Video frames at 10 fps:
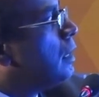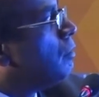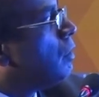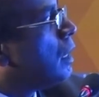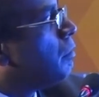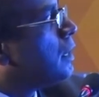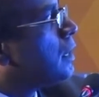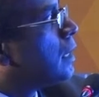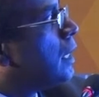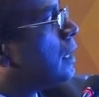followed by
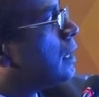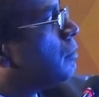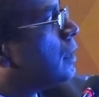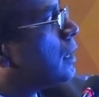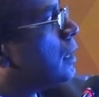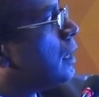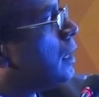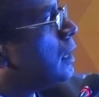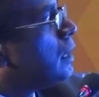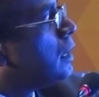systolic dysfunction, then
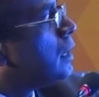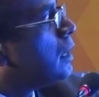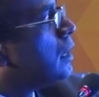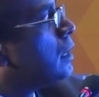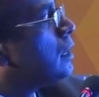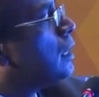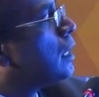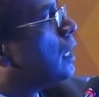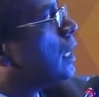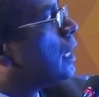the ECG changes, then
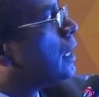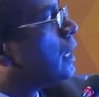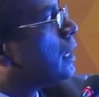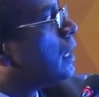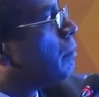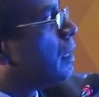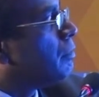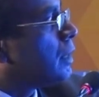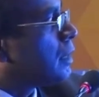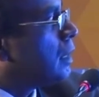clinically the angina
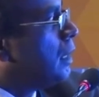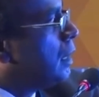manifests.